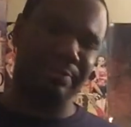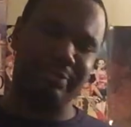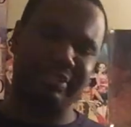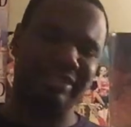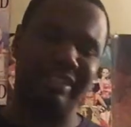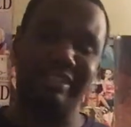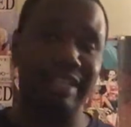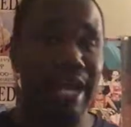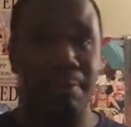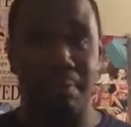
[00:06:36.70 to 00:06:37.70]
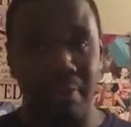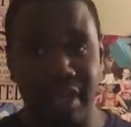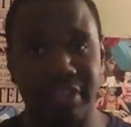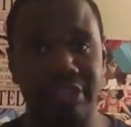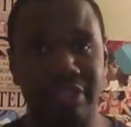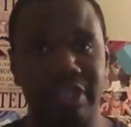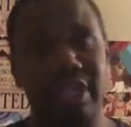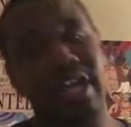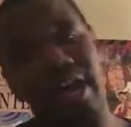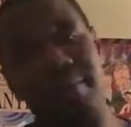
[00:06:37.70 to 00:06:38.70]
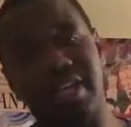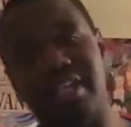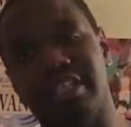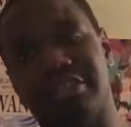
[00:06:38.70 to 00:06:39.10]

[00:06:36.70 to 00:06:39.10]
episode. It's not much. I mean, it did